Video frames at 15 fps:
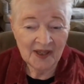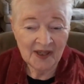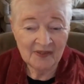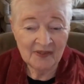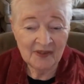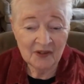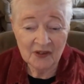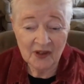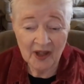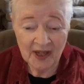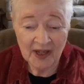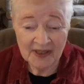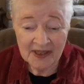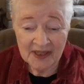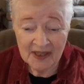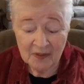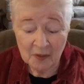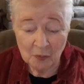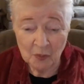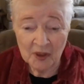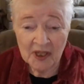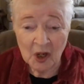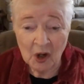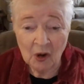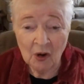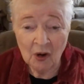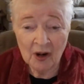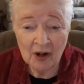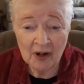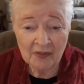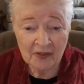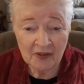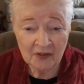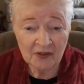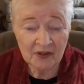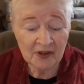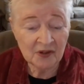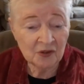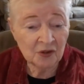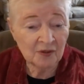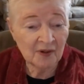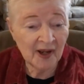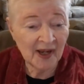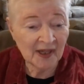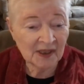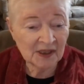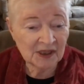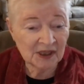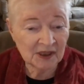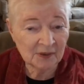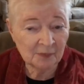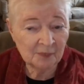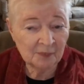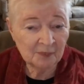This idea that we are this interaction.